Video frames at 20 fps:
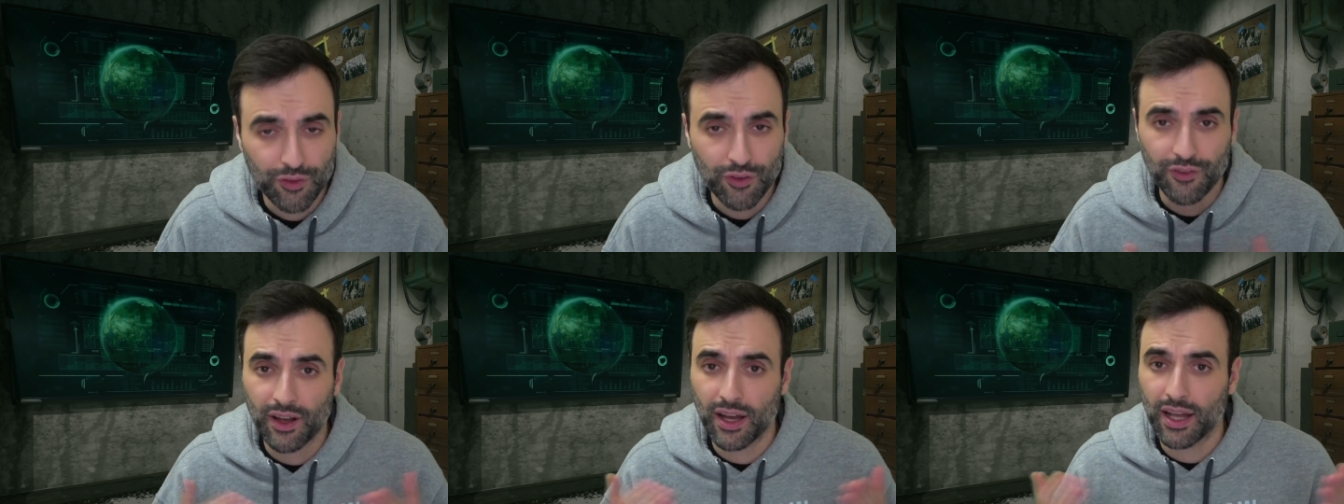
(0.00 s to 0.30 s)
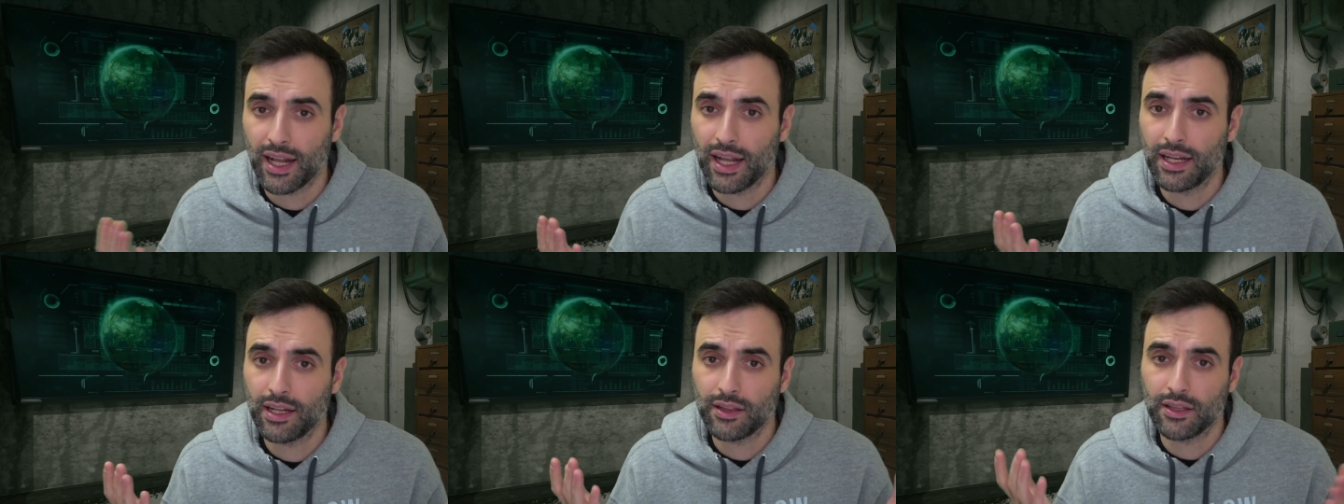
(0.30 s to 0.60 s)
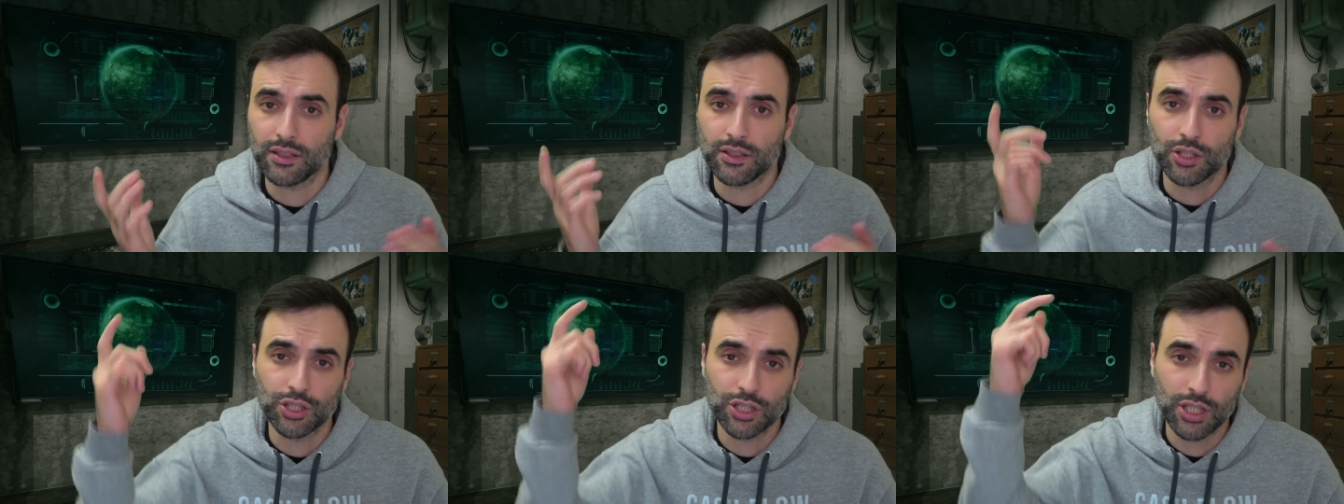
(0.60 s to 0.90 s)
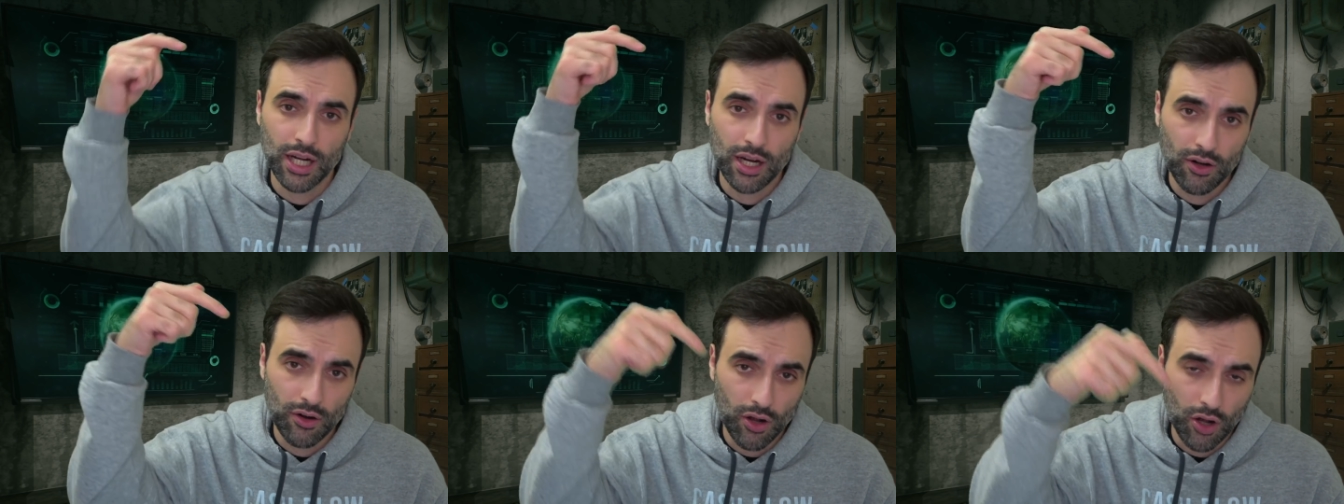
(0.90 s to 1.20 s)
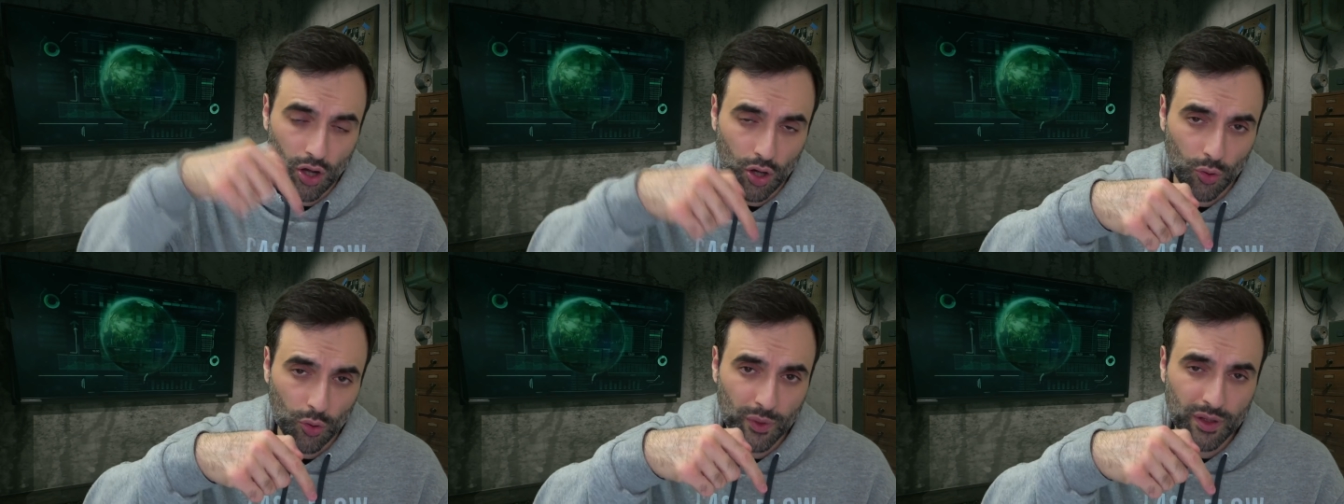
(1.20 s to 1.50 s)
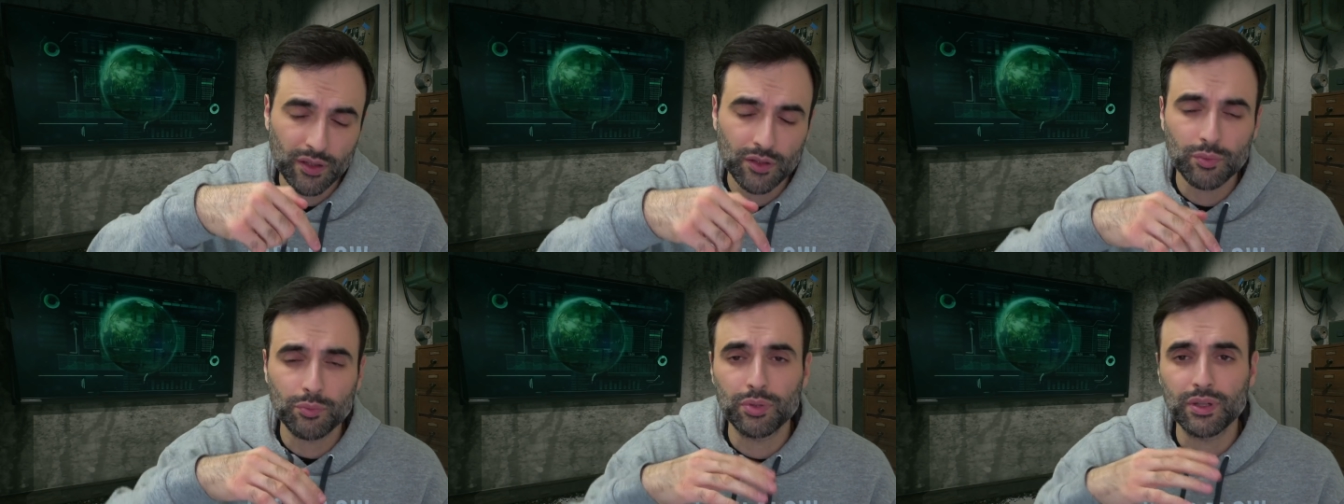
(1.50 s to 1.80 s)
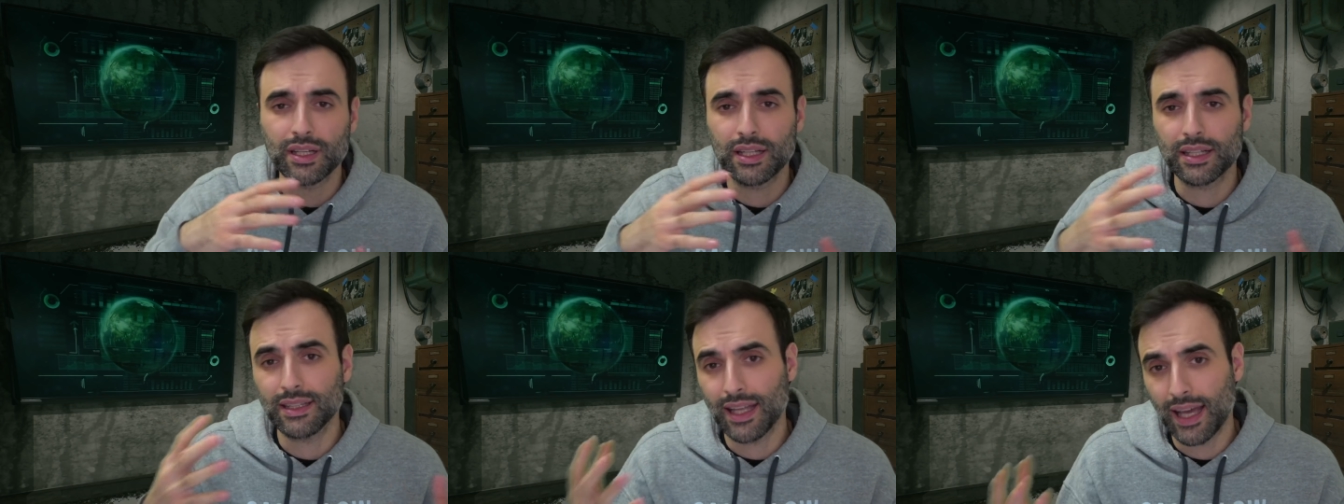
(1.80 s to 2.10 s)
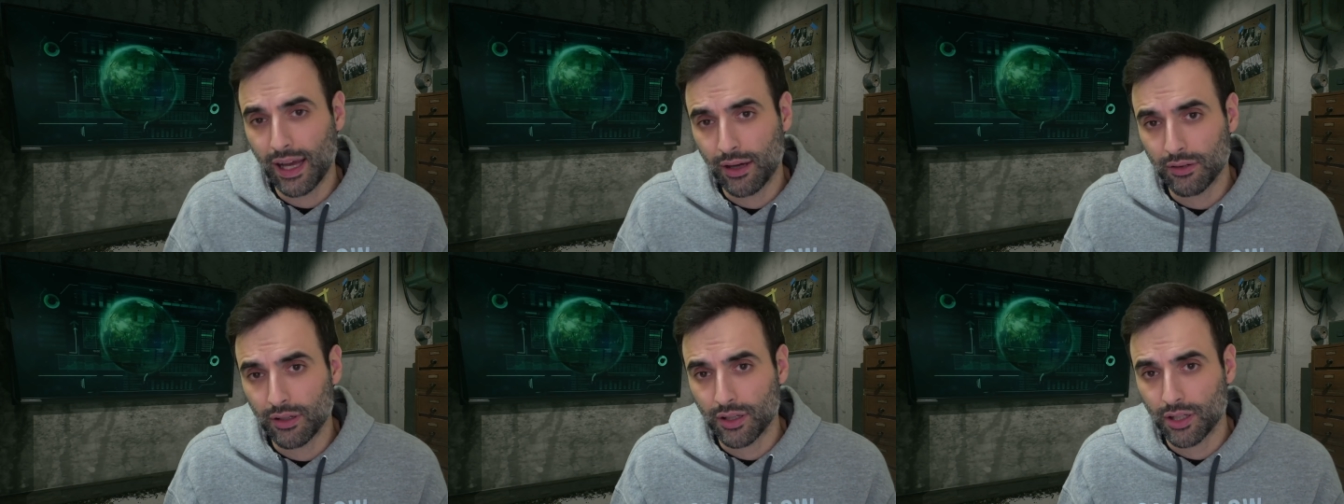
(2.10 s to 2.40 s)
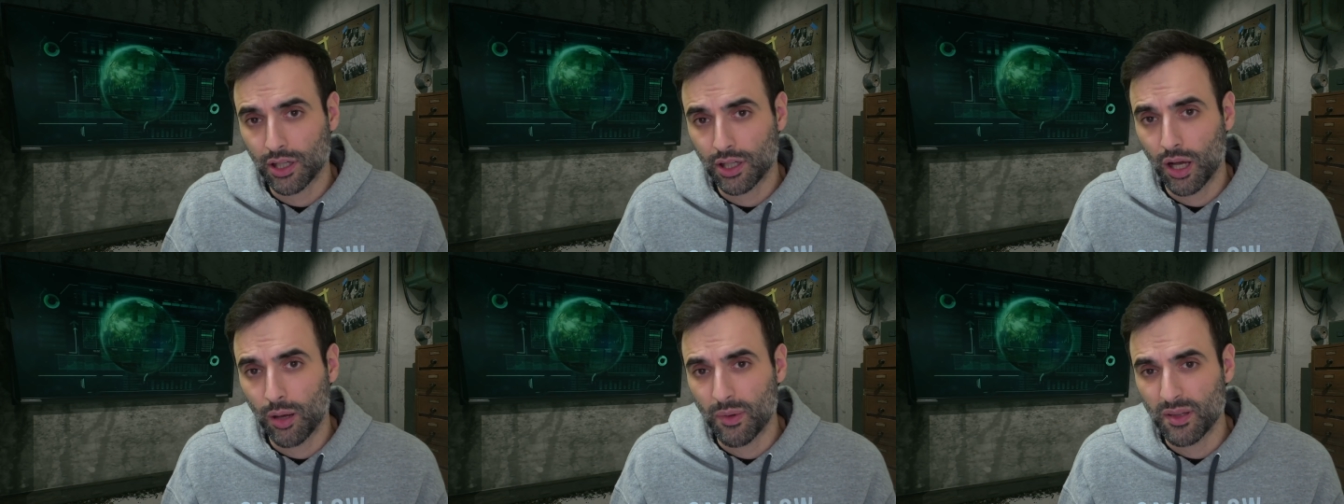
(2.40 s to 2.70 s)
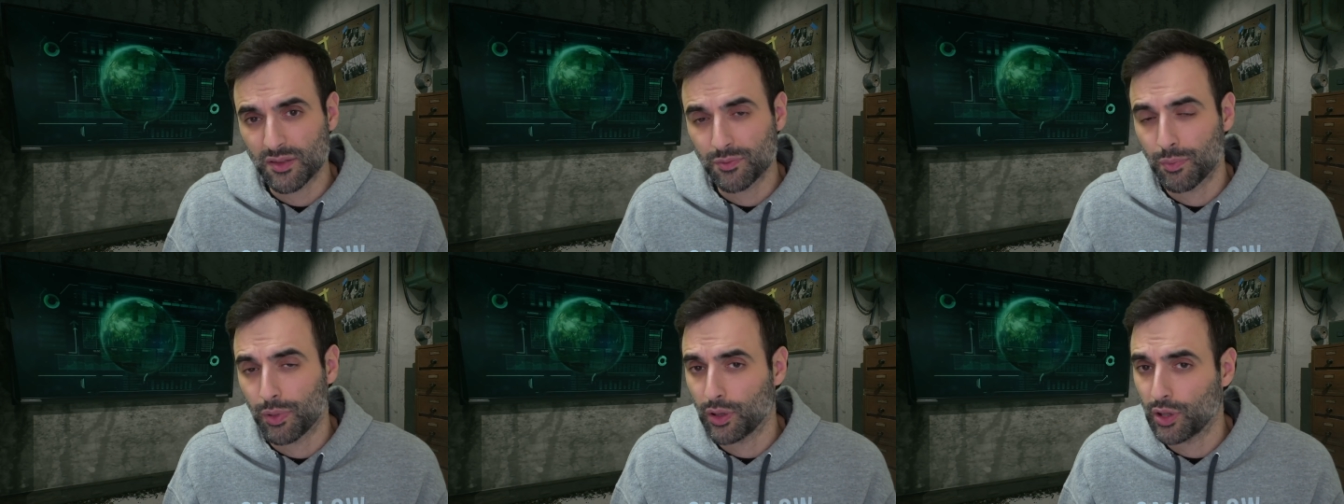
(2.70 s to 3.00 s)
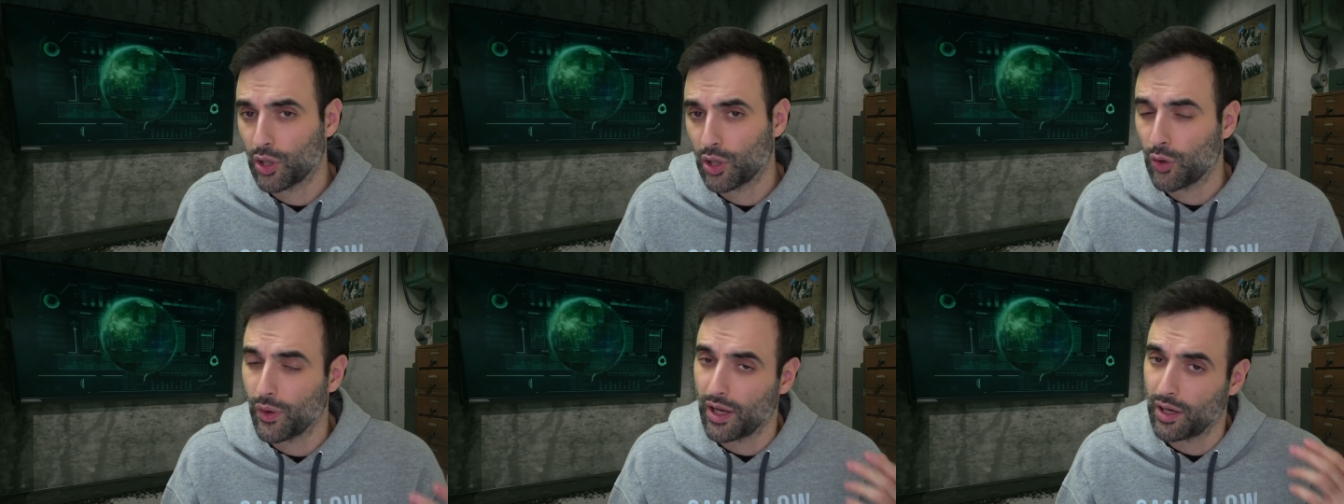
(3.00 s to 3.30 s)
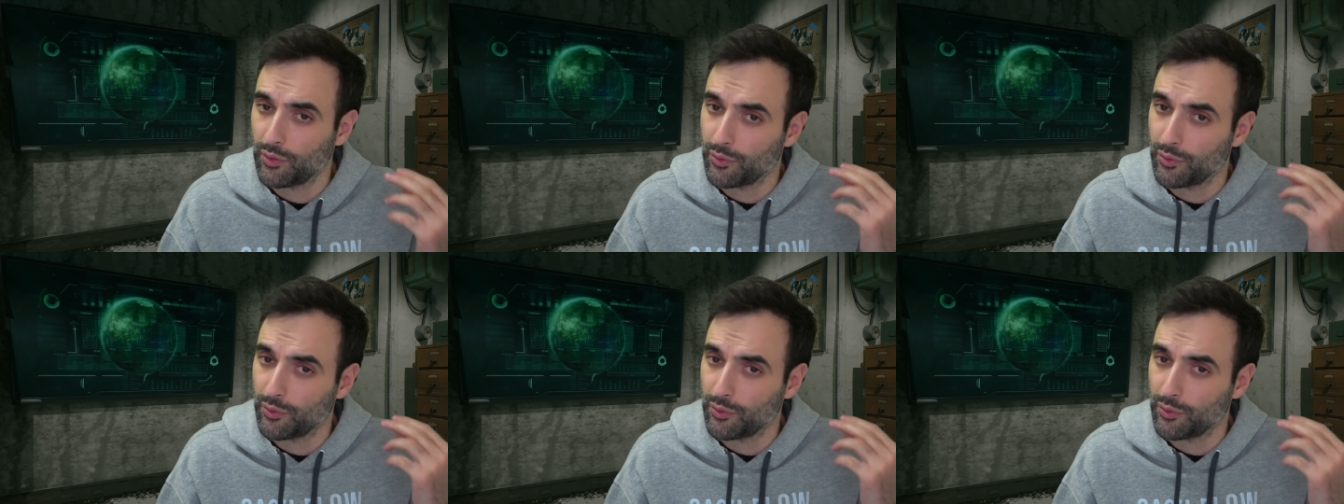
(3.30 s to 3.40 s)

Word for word: If you've got anything to share, always put it down in the comments below.